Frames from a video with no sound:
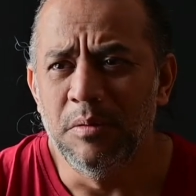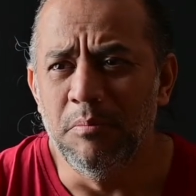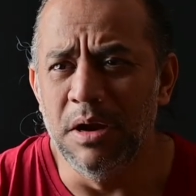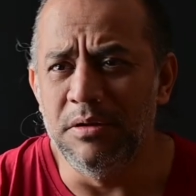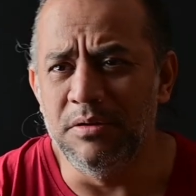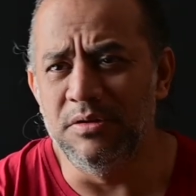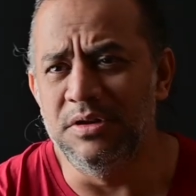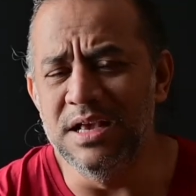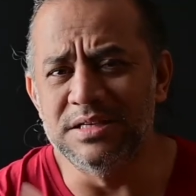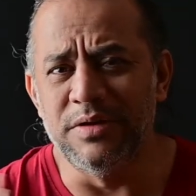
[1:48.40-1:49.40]
but
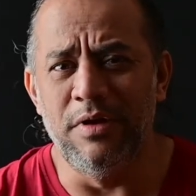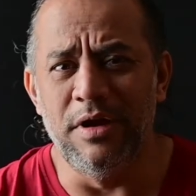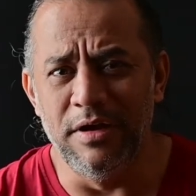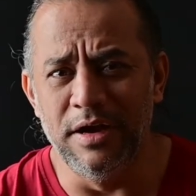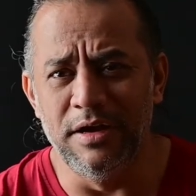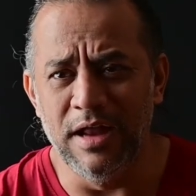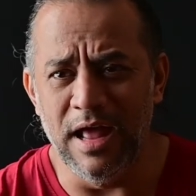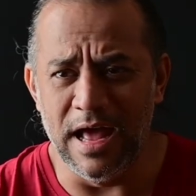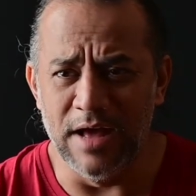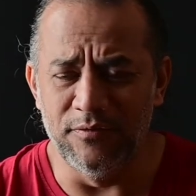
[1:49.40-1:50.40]
D700
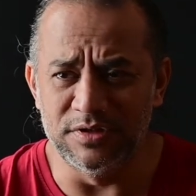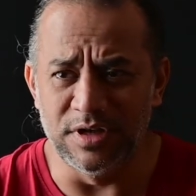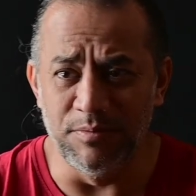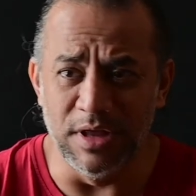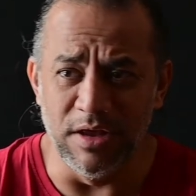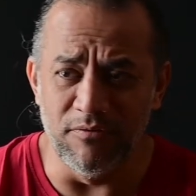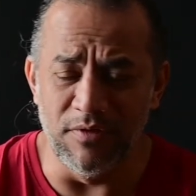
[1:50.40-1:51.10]
have something